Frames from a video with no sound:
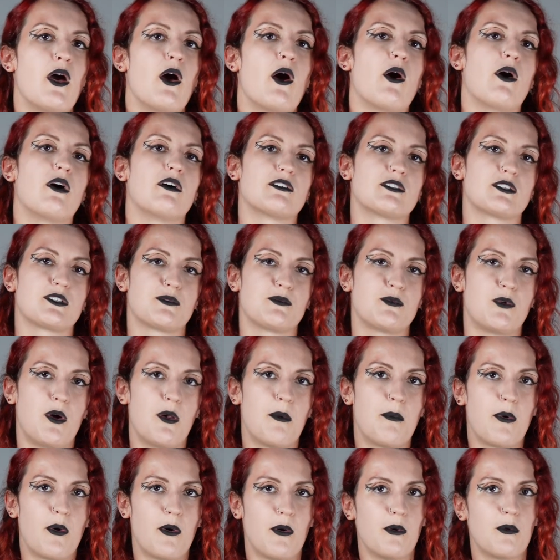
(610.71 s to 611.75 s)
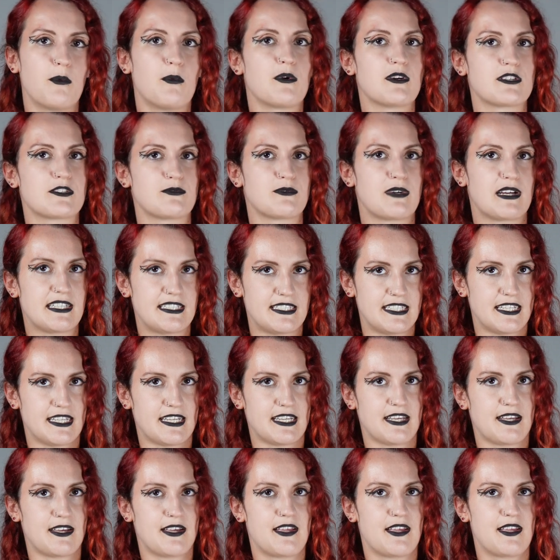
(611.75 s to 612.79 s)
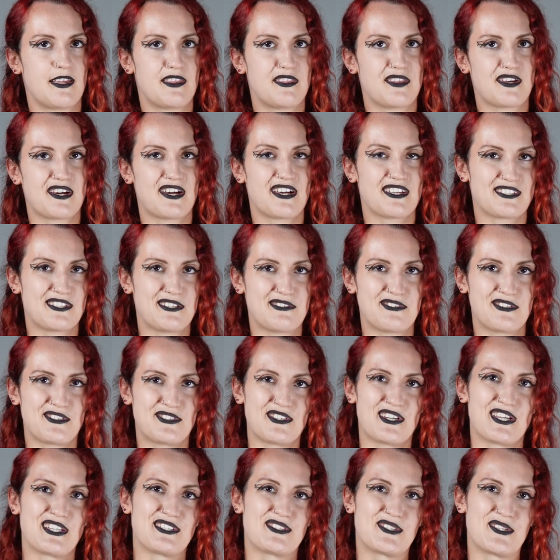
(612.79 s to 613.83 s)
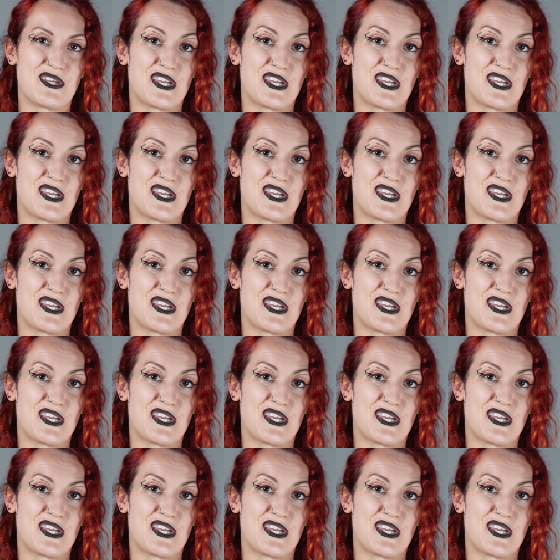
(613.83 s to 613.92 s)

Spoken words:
Horace Walpole was writing the Castle of Otranto,